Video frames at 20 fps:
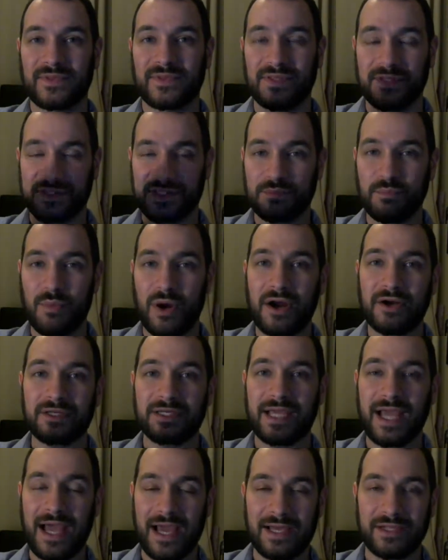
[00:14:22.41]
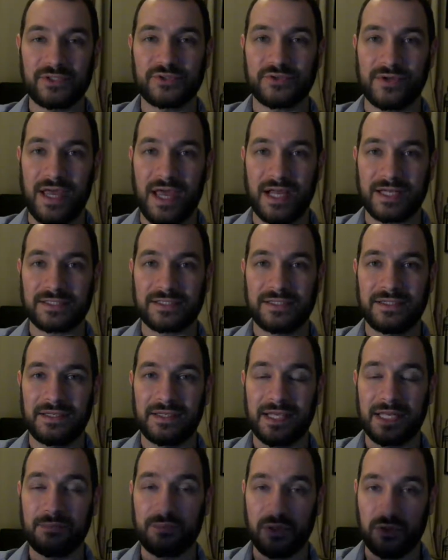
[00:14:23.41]
The smart contract
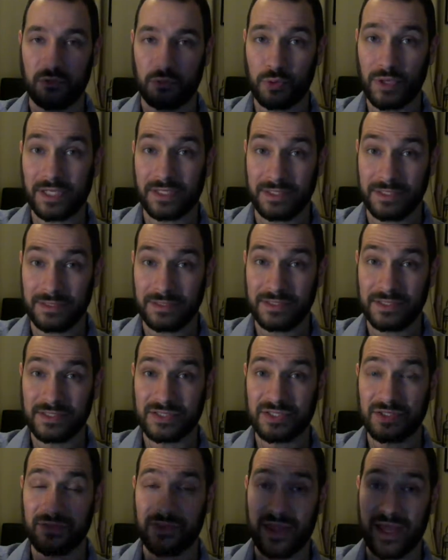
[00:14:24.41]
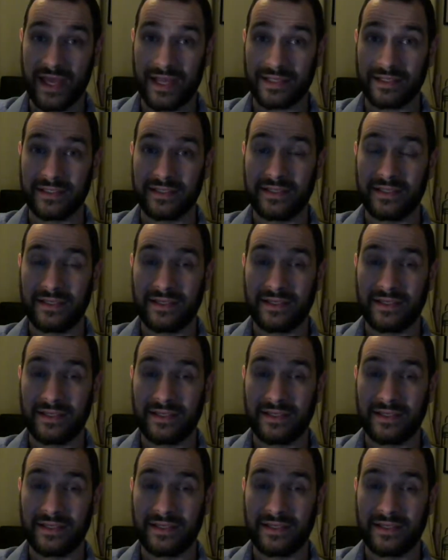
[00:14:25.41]
can be written so that